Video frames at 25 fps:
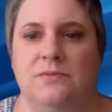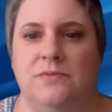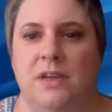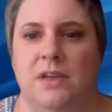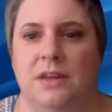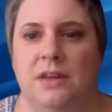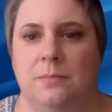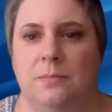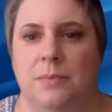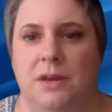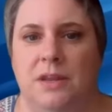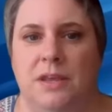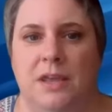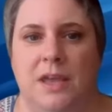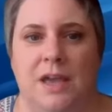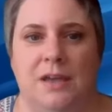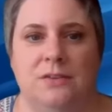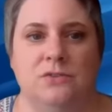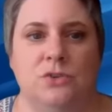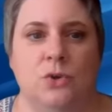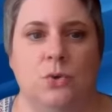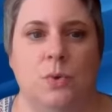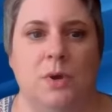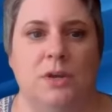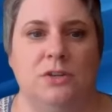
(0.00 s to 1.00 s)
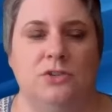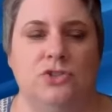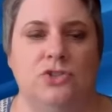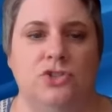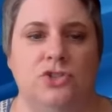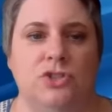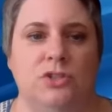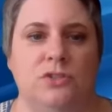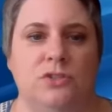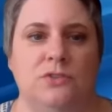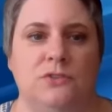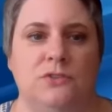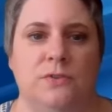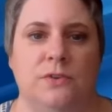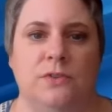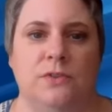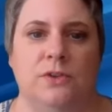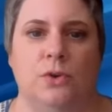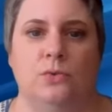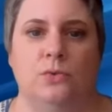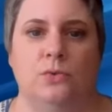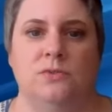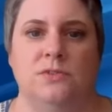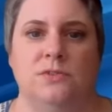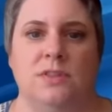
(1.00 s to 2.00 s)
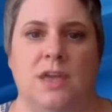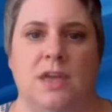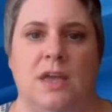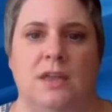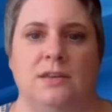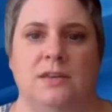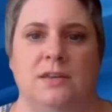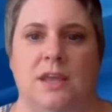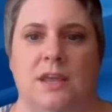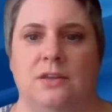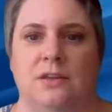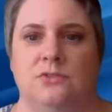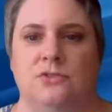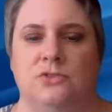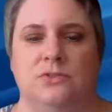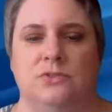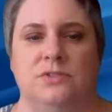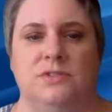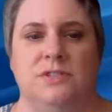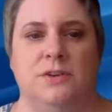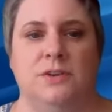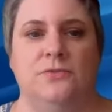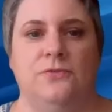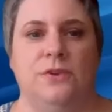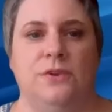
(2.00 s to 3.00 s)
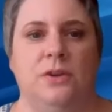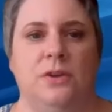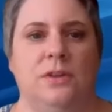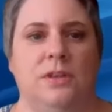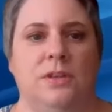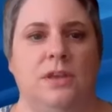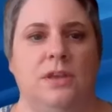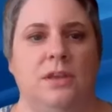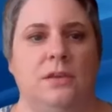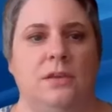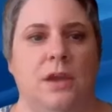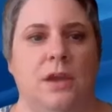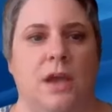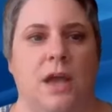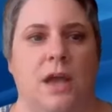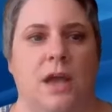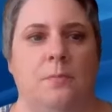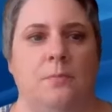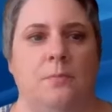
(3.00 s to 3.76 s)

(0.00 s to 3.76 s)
if anybody has questions for those that answer differently,